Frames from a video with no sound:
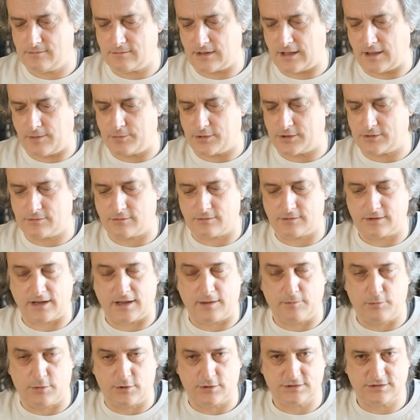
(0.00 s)
aperture
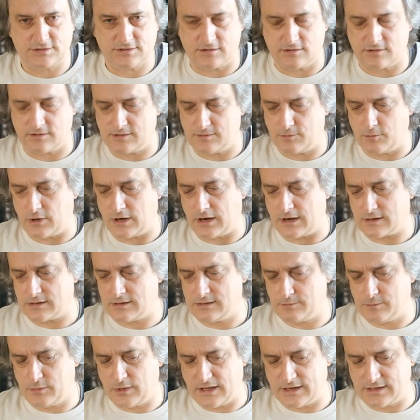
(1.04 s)
numbers on the
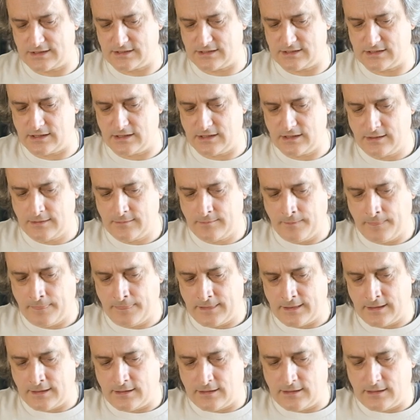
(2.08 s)
barrel, but
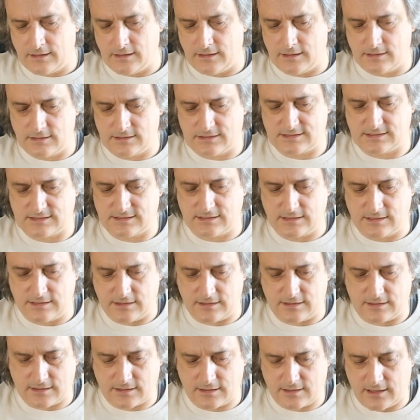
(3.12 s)
it's
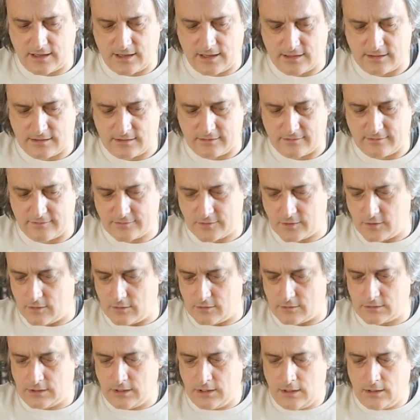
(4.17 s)
kind of
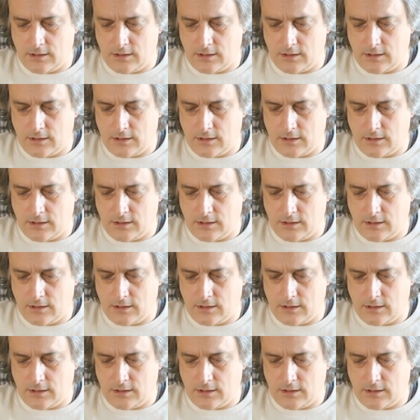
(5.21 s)
gone.